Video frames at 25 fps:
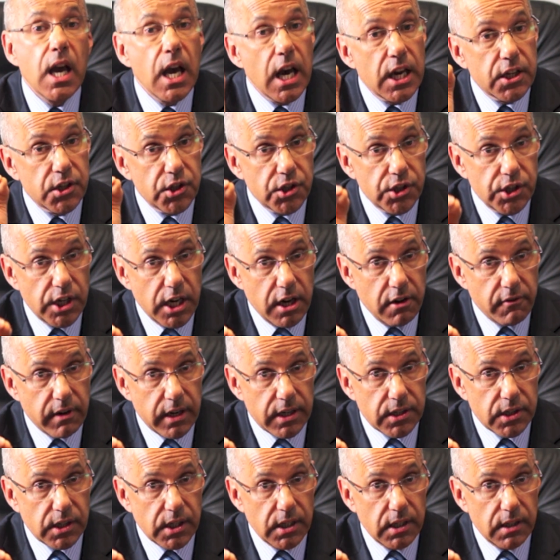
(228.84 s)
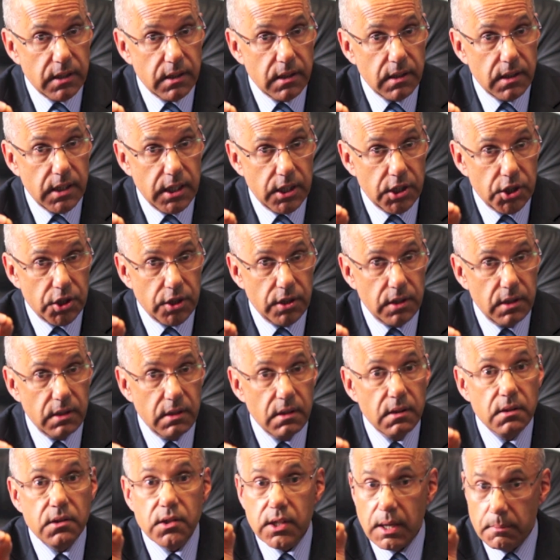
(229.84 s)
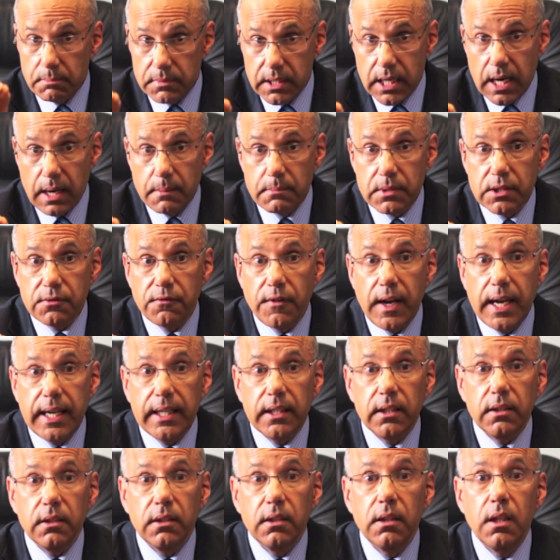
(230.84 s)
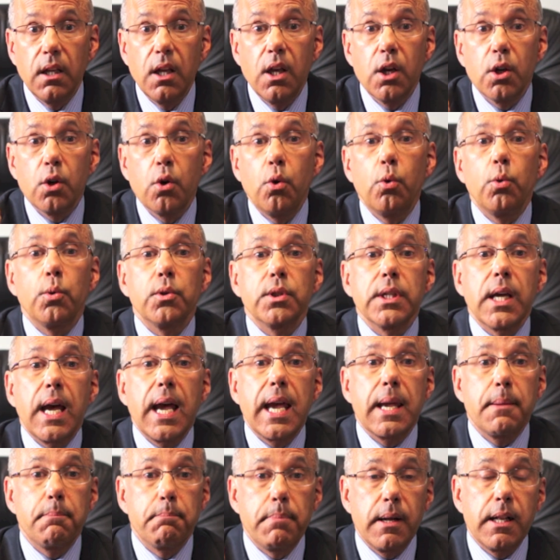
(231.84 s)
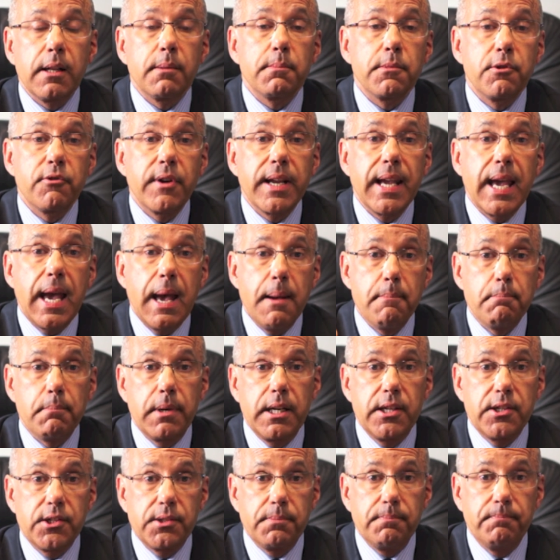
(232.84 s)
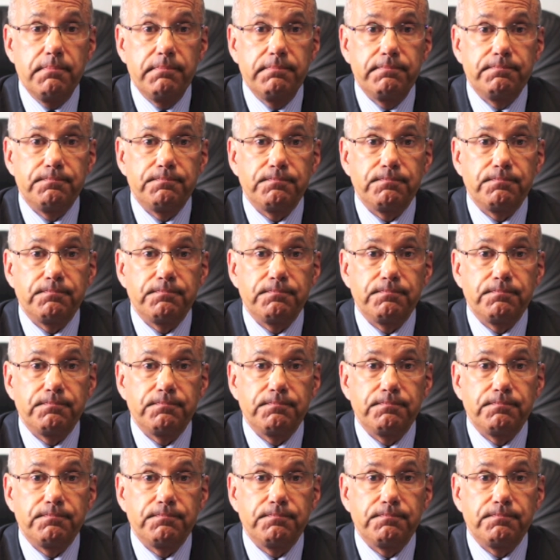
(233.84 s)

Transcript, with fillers: A serious condition, sometimes fatal, called a pulmonary embolism.